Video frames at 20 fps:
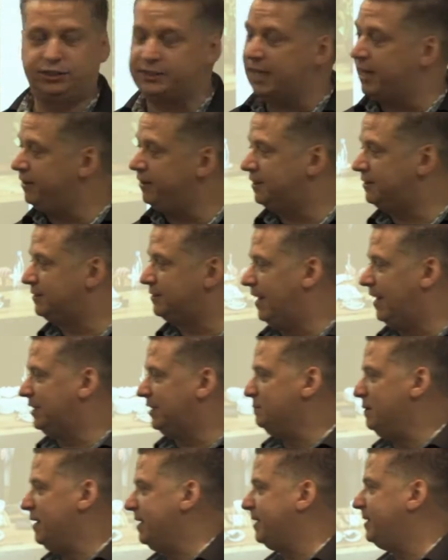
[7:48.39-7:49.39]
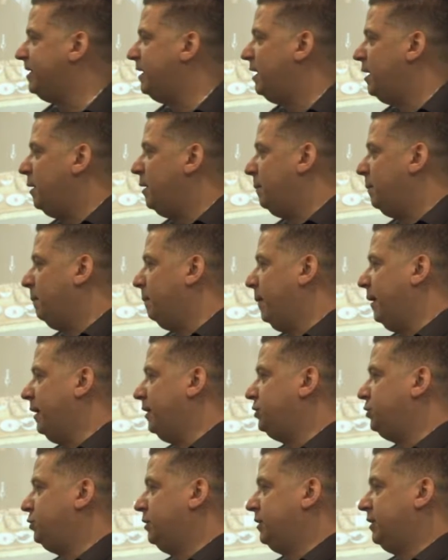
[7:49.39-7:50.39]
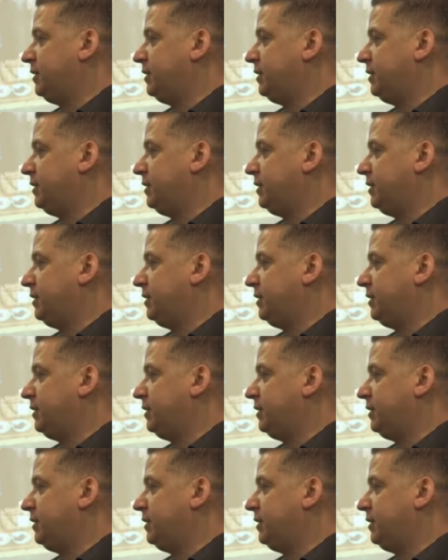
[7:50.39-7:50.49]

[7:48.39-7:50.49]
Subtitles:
added this last week, but during this